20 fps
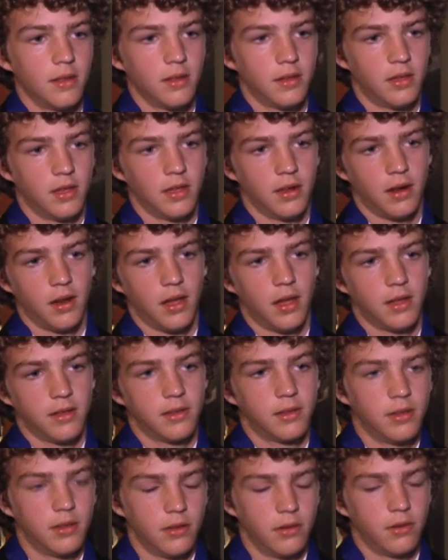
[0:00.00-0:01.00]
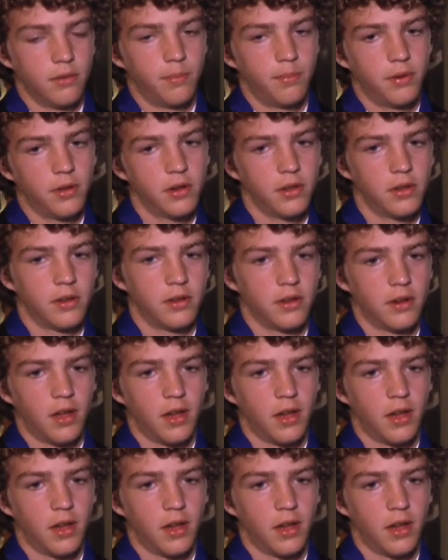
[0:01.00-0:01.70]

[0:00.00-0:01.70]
did a lot to put in a